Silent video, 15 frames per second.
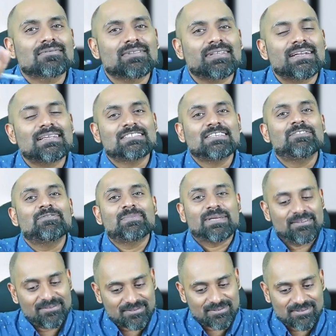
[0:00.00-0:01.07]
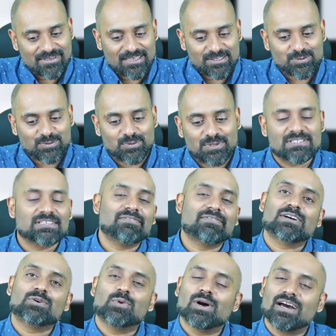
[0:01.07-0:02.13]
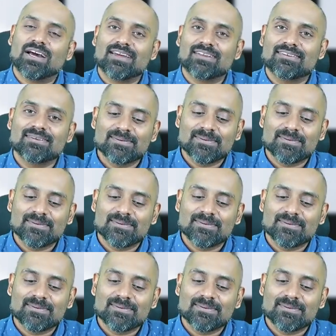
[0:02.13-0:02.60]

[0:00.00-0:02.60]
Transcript: that achievement our students have acquired.